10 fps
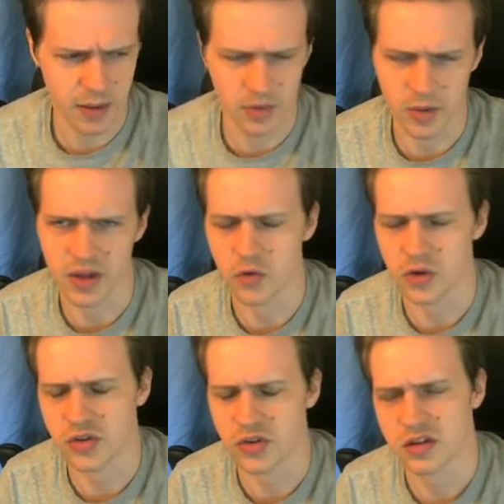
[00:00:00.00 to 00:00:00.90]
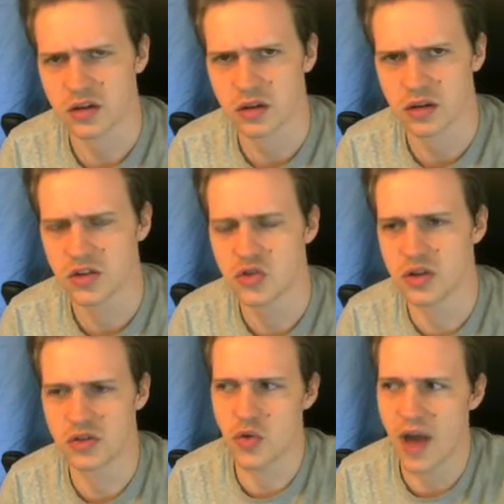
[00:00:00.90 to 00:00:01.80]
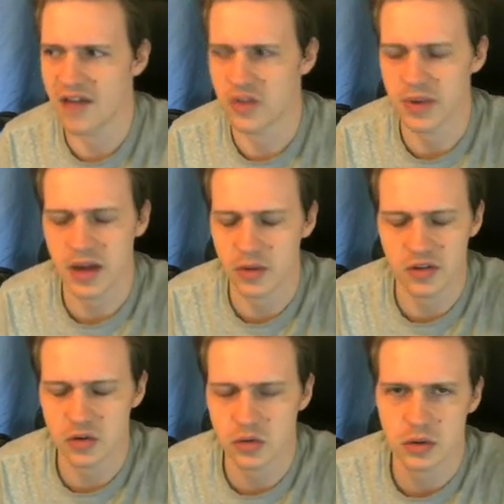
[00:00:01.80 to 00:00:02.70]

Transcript: able to play 4-3s. You haven't been able to.